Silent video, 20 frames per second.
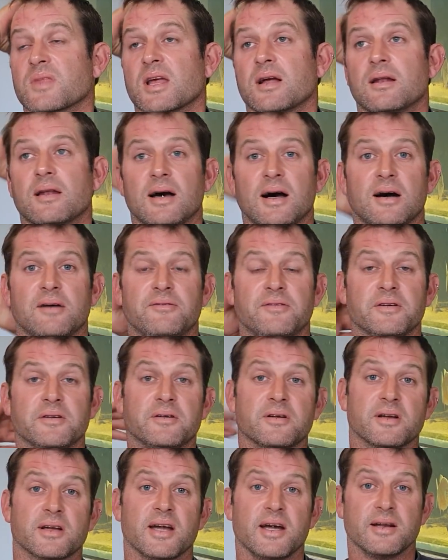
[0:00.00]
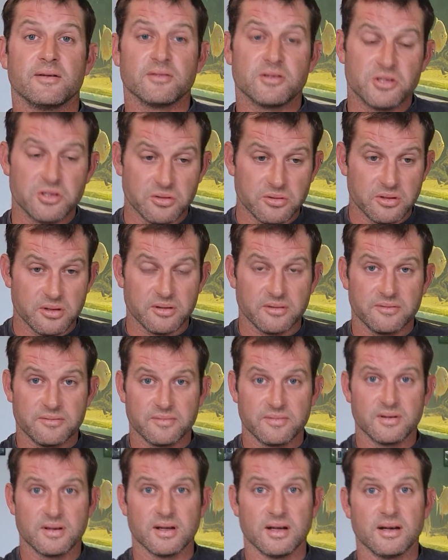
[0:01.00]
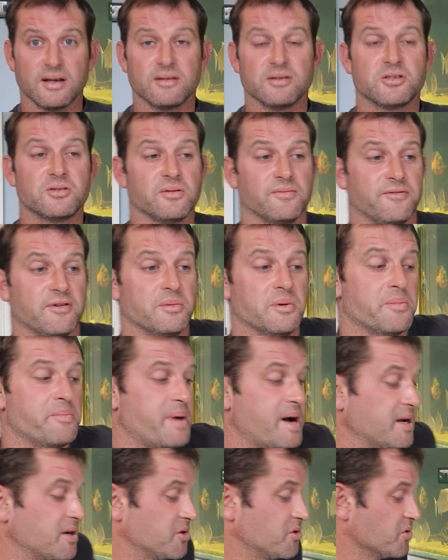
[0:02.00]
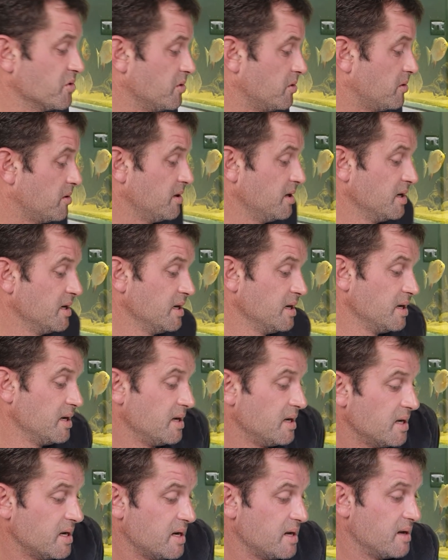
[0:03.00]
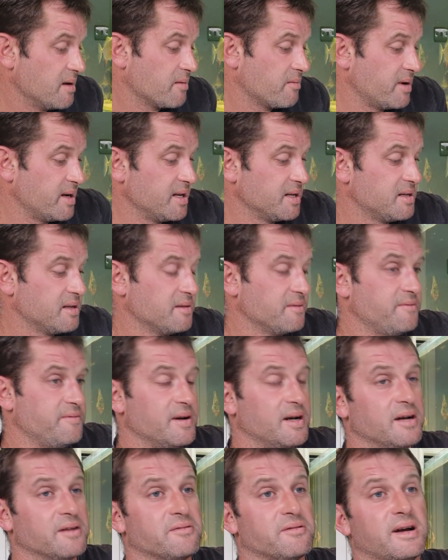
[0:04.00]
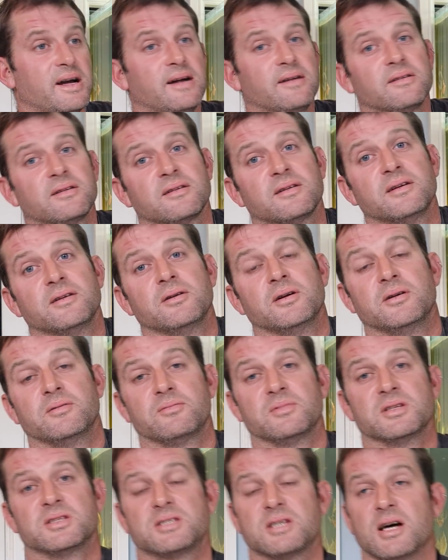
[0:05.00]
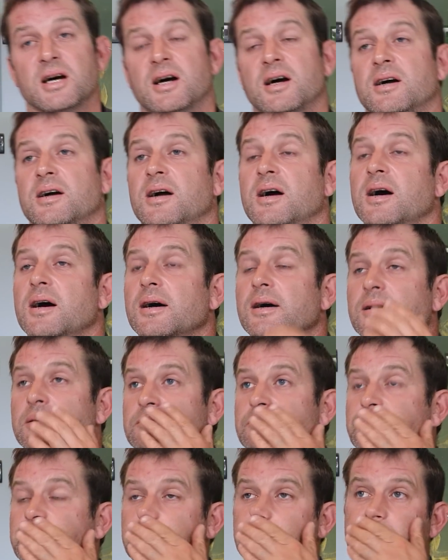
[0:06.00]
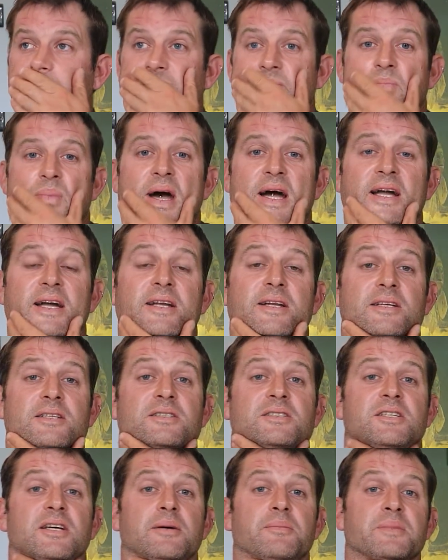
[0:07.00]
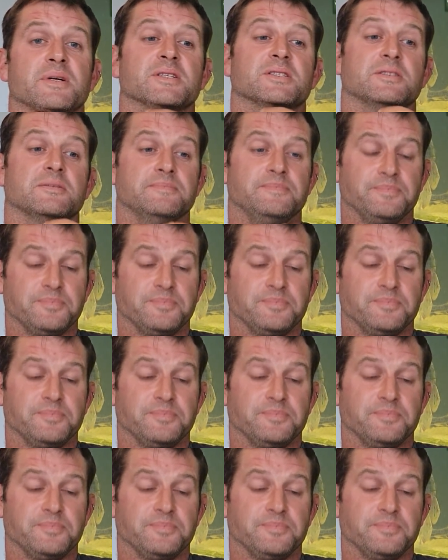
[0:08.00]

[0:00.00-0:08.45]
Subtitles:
Larford, again, shouldn't have done it from a bad draw. Went into the 3rd round, was at Packington Summers.